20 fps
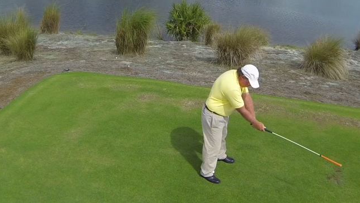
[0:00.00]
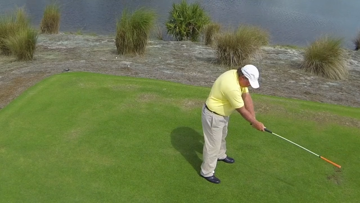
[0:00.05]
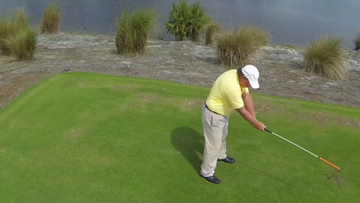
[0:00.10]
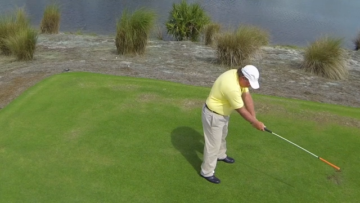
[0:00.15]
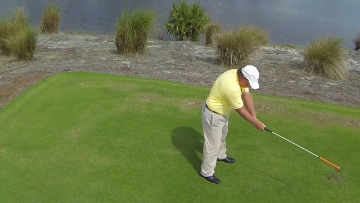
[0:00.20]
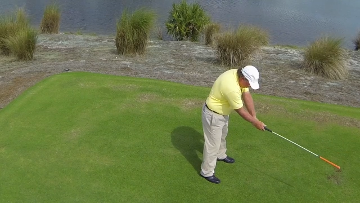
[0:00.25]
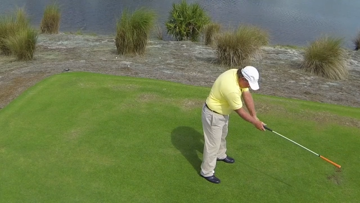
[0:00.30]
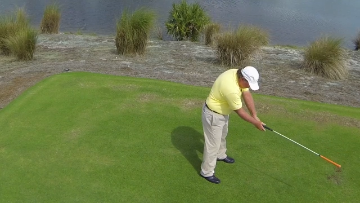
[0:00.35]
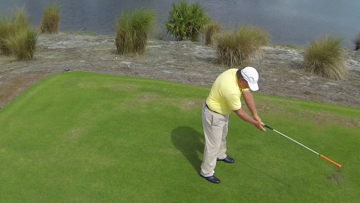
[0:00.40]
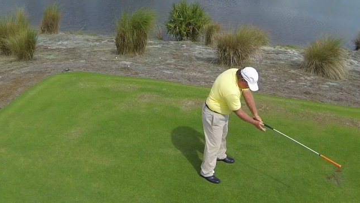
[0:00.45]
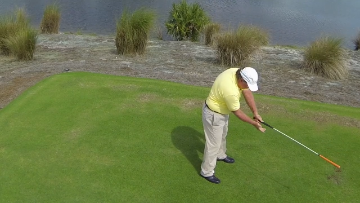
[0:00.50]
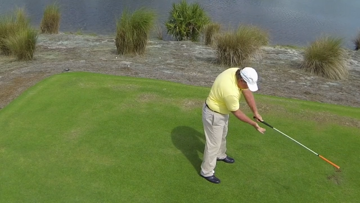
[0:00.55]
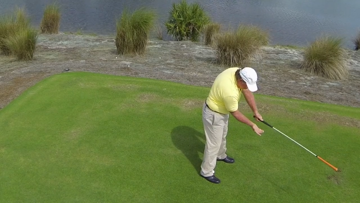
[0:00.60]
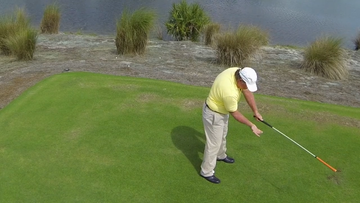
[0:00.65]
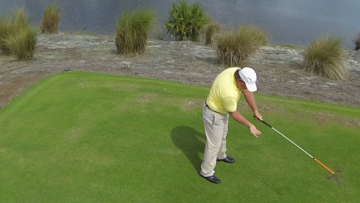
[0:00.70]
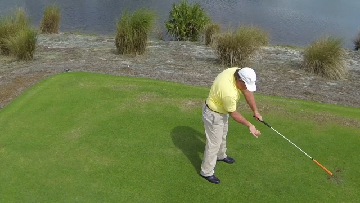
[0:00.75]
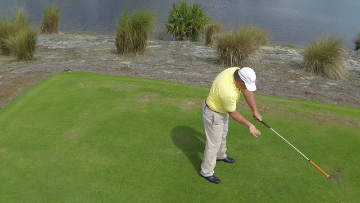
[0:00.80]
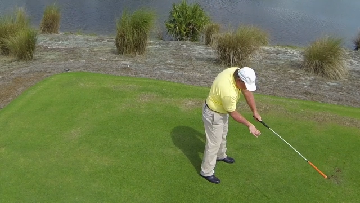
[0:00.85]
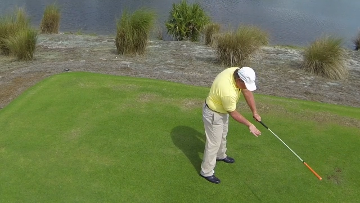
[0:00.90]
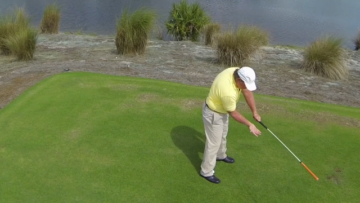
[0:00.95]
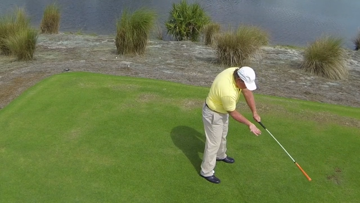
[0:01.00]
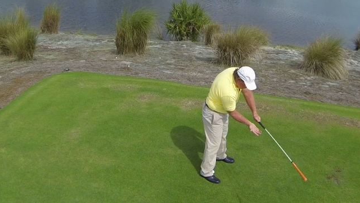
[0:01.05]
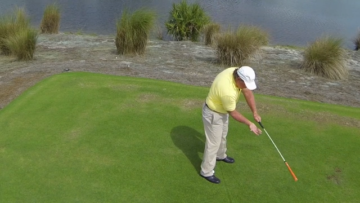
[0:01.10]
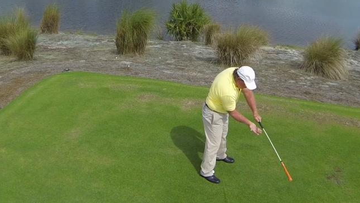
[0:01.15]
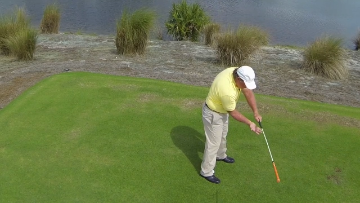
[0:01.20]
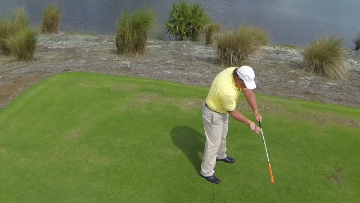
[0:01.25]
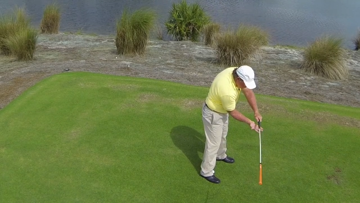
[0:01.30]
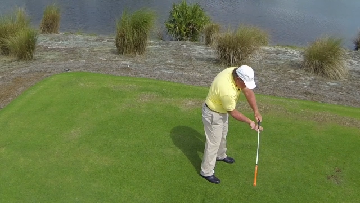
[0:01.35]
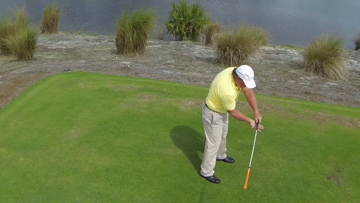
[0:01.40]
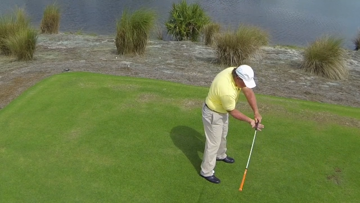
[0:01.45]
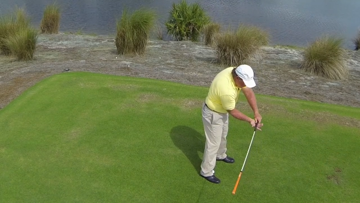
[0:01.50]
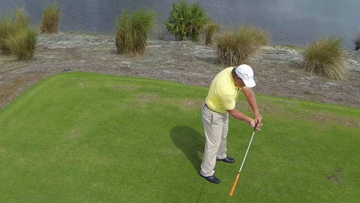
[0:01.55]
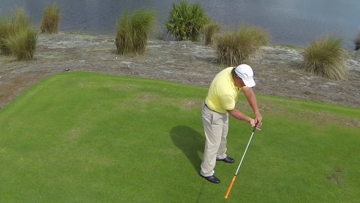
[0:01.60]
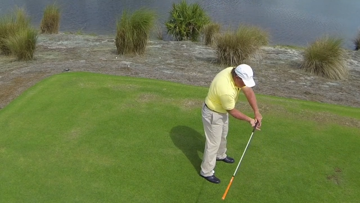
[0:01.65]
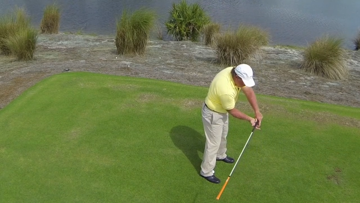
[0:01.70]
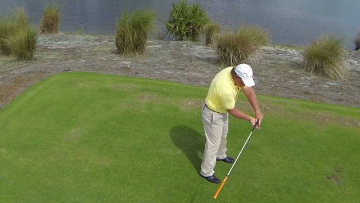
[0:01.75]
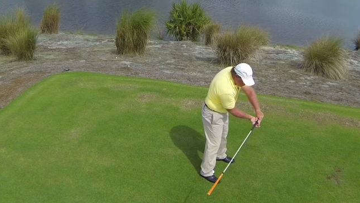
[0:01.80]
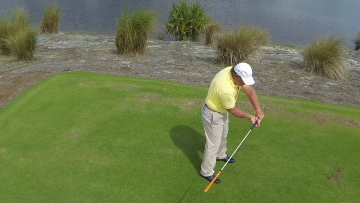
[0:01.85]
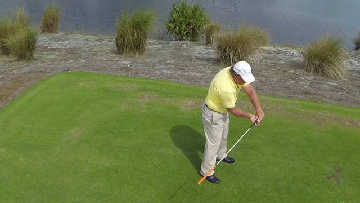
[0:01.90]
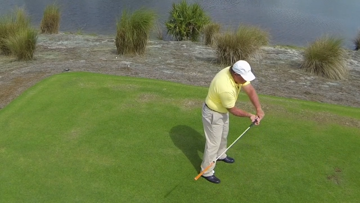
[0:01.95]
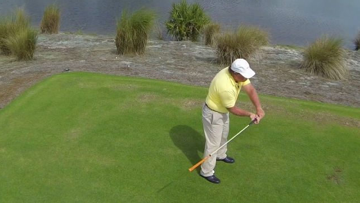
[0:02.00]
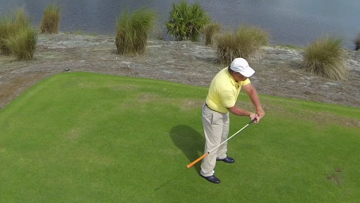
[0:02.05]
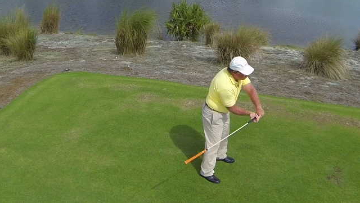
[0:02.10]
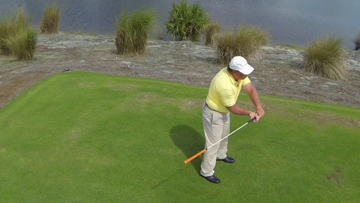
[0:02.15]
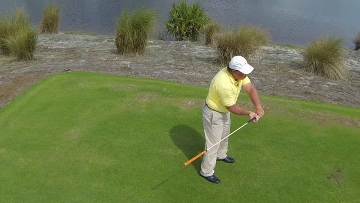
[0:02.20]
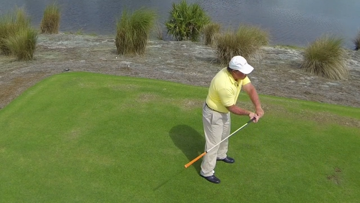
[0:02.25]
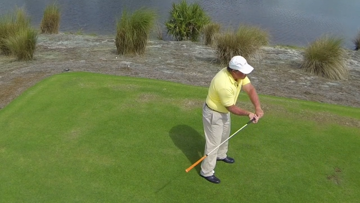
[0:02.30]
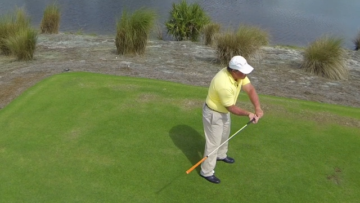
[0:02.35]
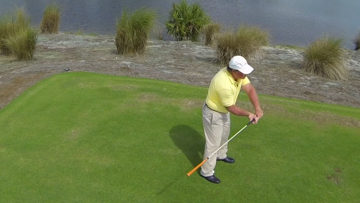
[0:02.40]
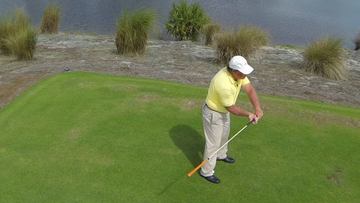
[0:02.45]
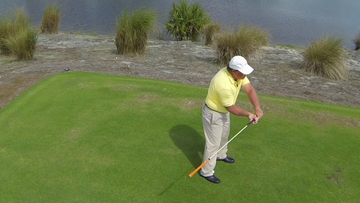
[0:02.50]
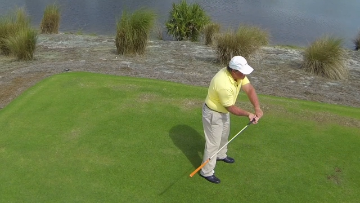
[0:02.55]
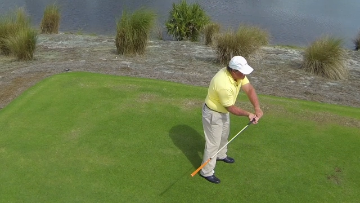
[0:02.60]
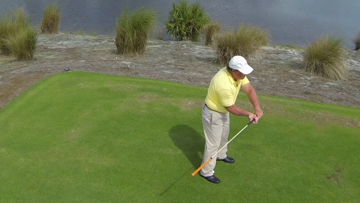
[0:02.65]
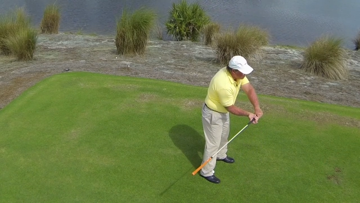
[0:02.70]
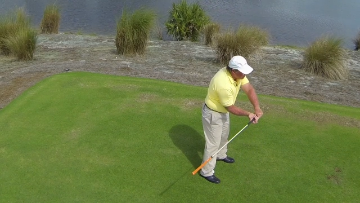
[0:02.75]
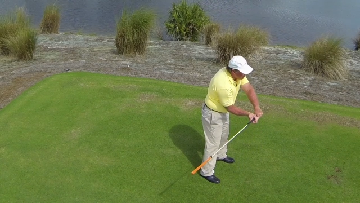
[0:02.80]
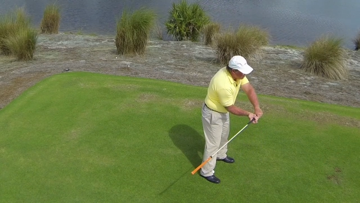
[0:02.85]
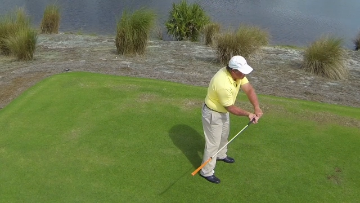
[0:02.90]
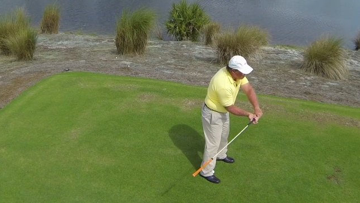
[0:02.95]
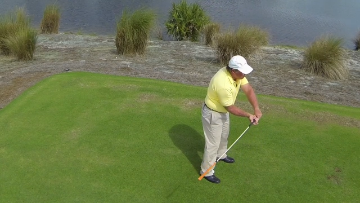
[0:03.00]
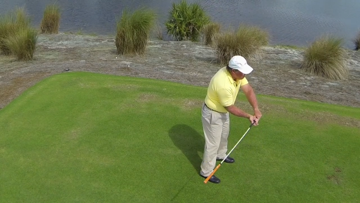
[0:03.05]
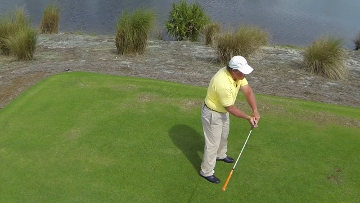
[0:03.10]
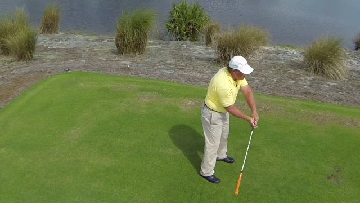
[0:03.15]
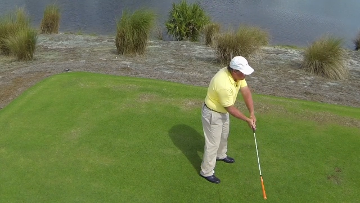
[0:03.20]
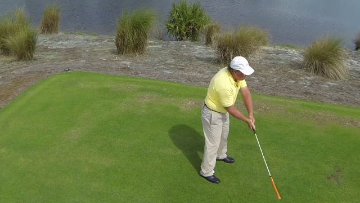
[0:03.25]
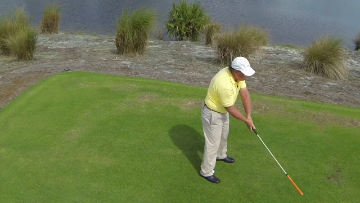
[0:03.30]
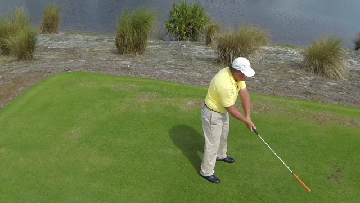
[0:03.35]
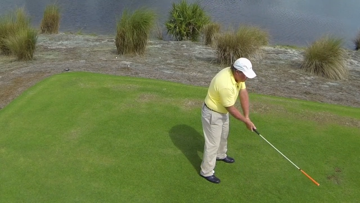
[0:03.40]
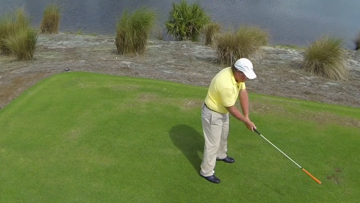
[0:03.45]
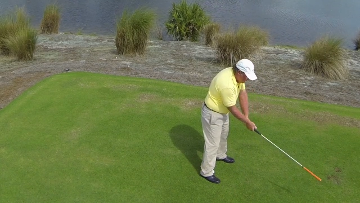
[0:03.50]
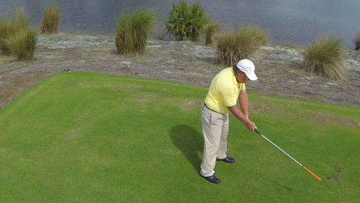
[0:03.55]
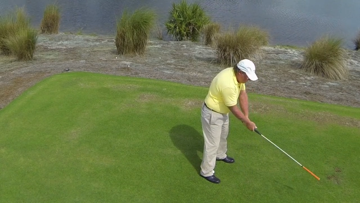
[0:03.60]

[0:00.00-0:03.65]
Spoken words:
[unreadable: no face in view]